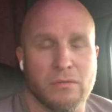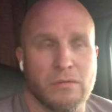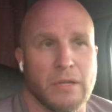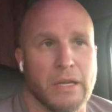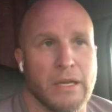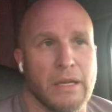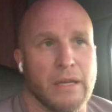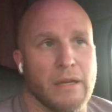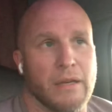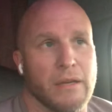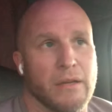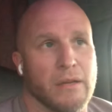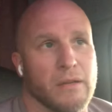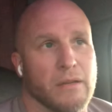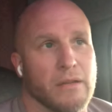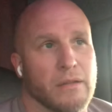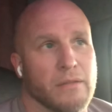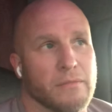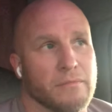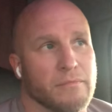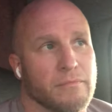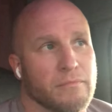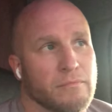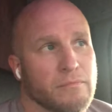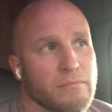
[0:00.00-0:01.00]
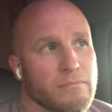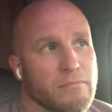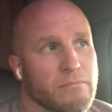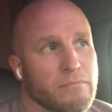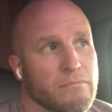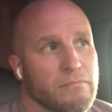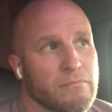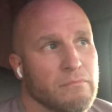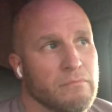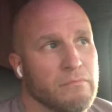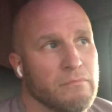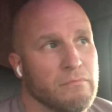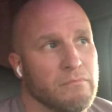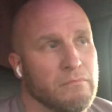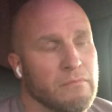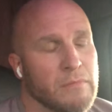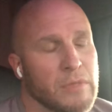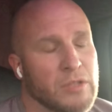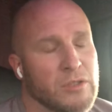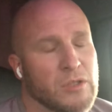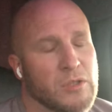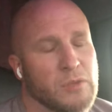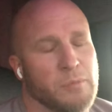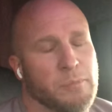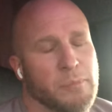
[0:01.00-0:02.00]
and
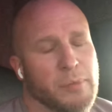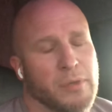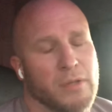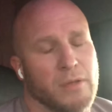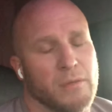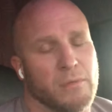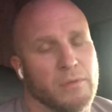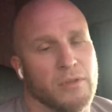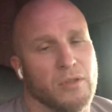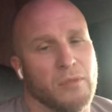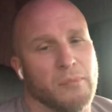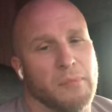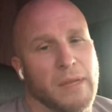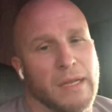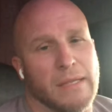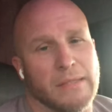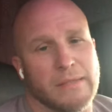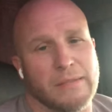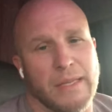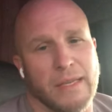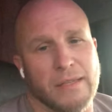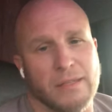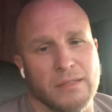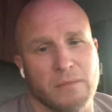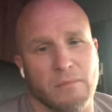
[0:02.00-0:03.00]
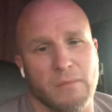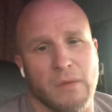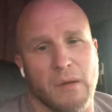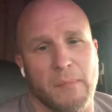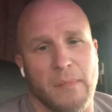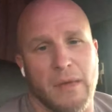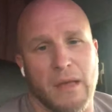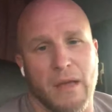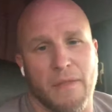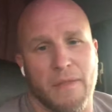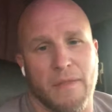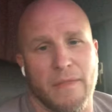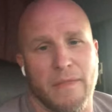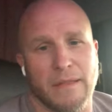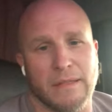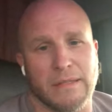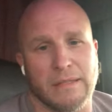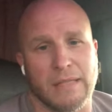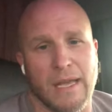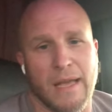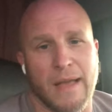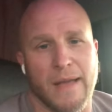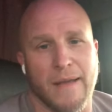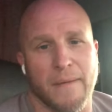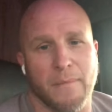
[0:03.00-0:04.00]
it just put a real bad taste in my mouth at the
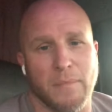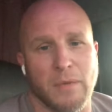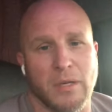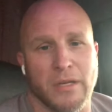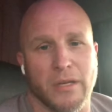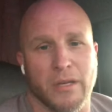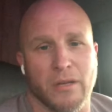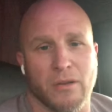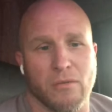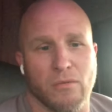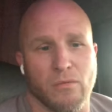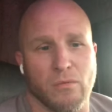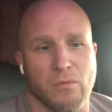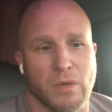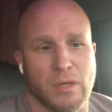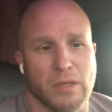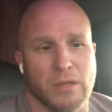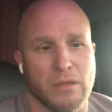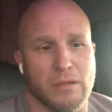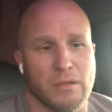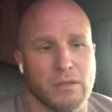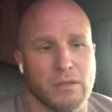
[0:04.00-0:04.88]
time. You know what?